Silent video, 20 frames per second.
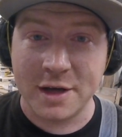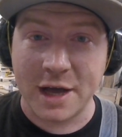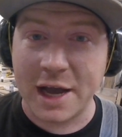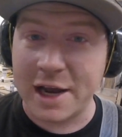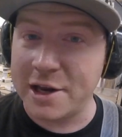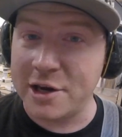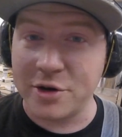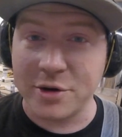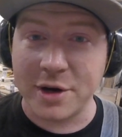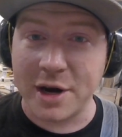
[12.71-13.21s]
I
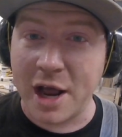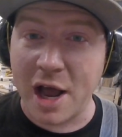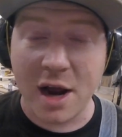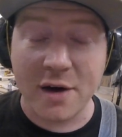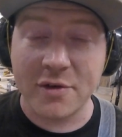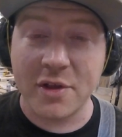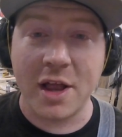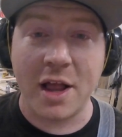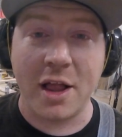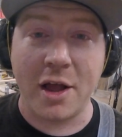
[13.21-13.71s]
can do it
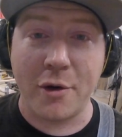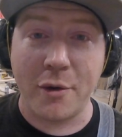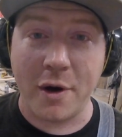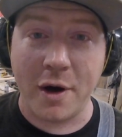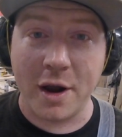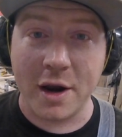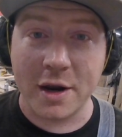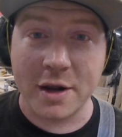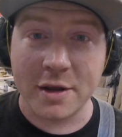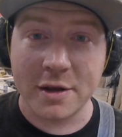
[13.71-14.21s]
however the hell I
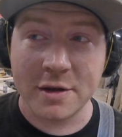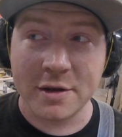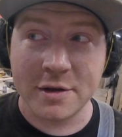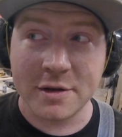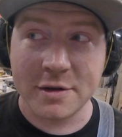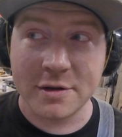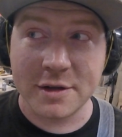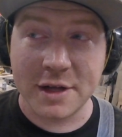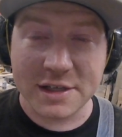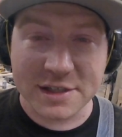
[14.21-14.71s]
want.
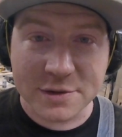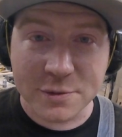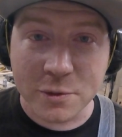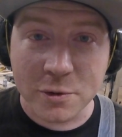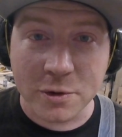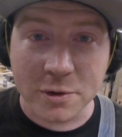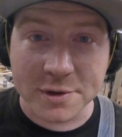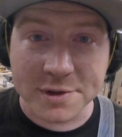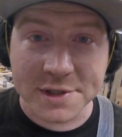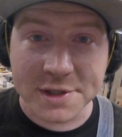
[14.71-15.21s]
That's the
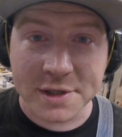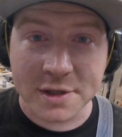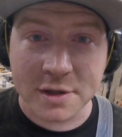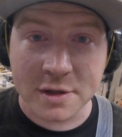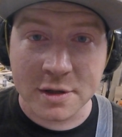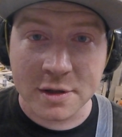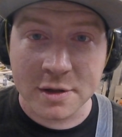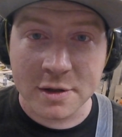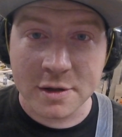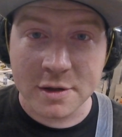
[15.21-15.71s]
rules.
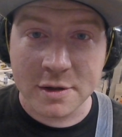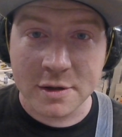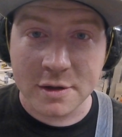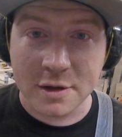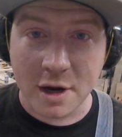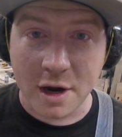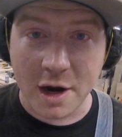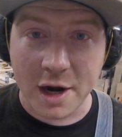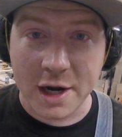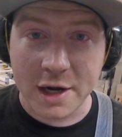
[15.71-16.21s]

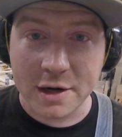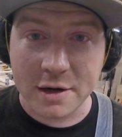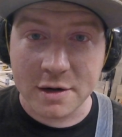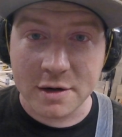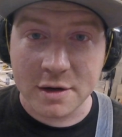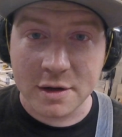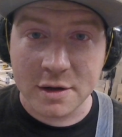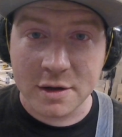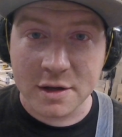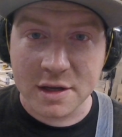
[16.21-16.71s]
Alright?
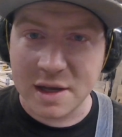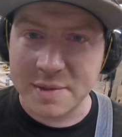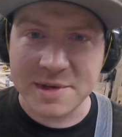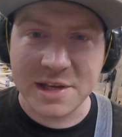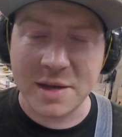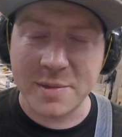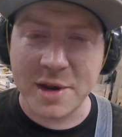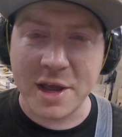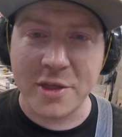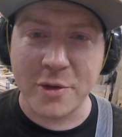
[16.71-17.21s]
Come
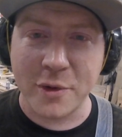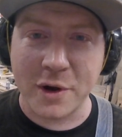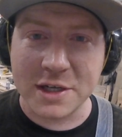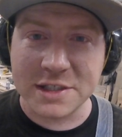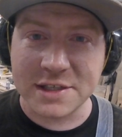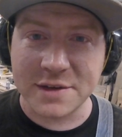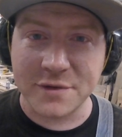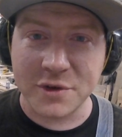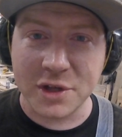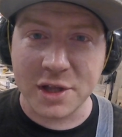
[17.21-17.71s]
tell me
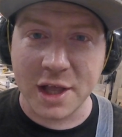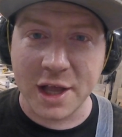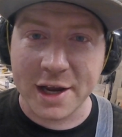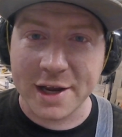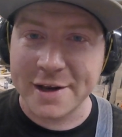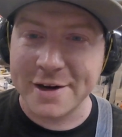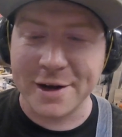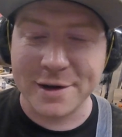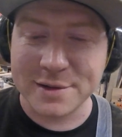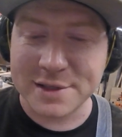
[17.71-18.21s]
otherwise if you'd like.
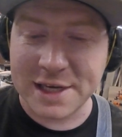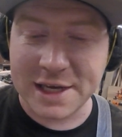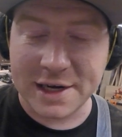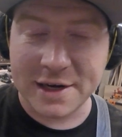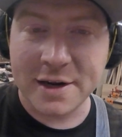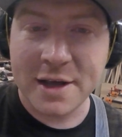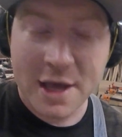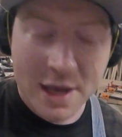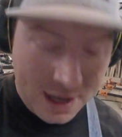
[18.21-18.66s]
No, I'm just kidding.